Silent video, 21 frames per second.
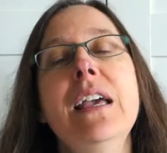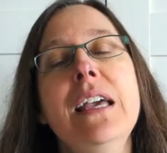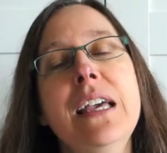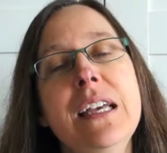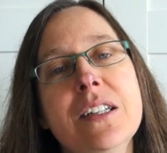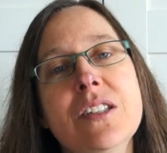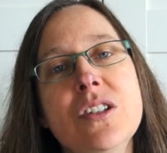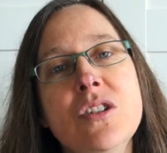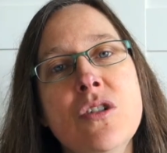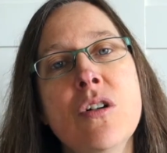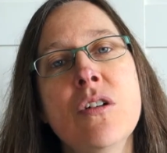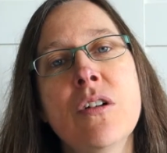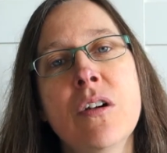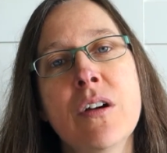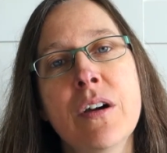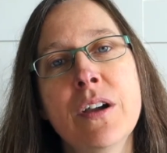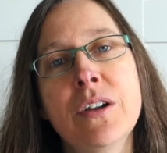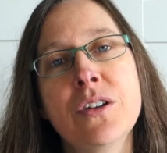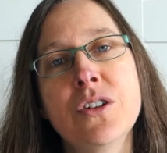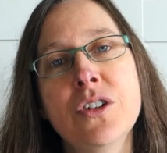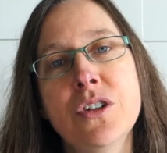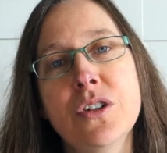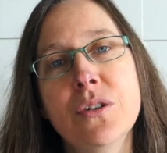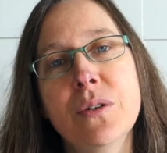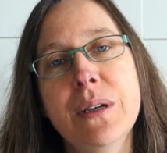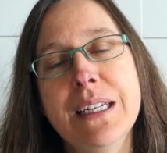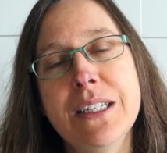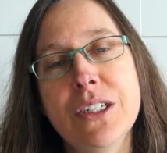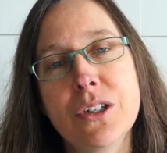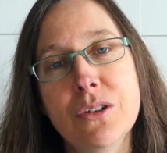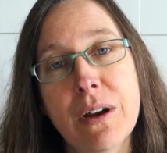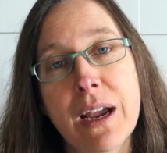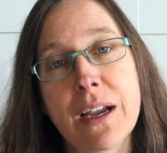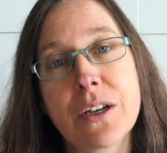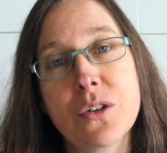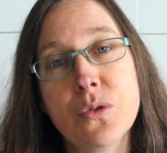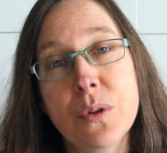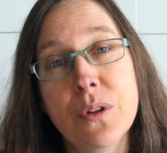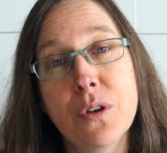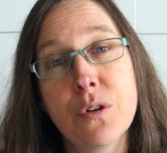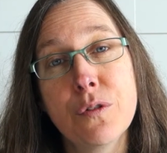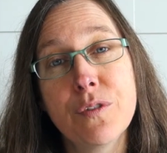it's not going to interact
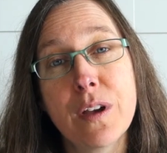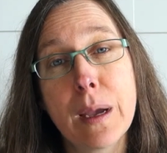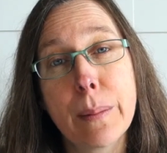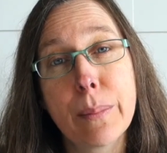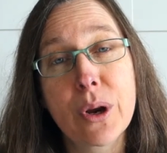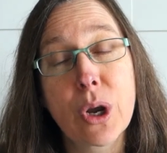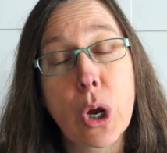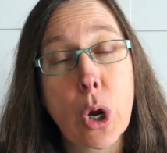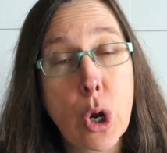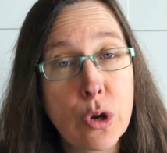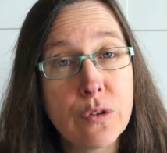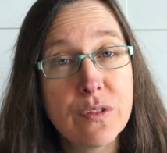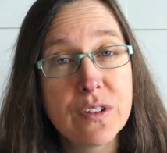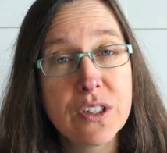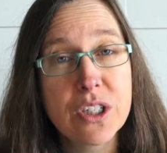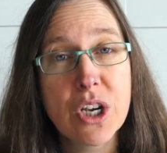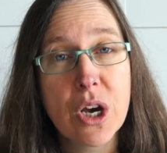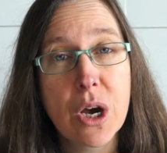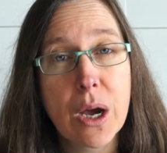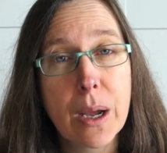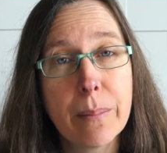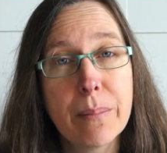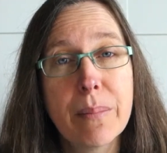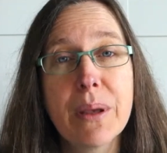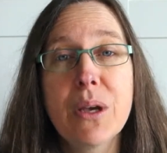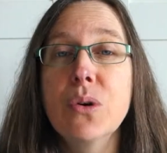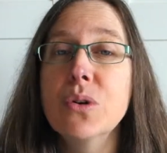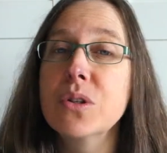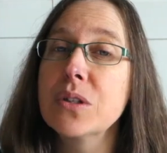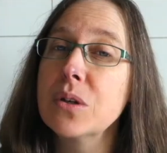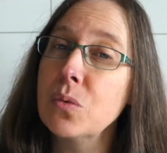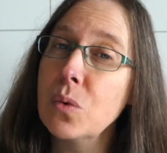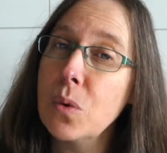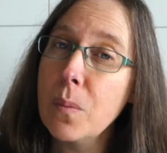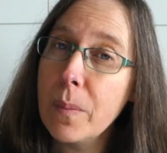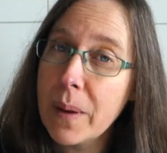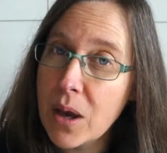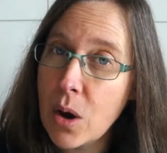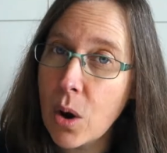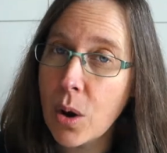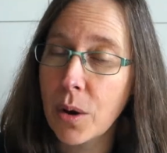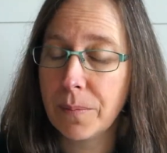with your fabric over time because it will be
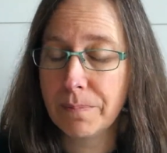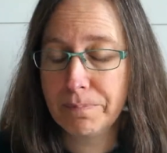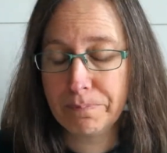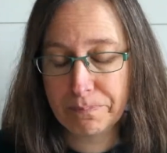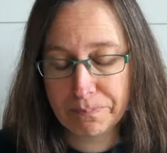gone.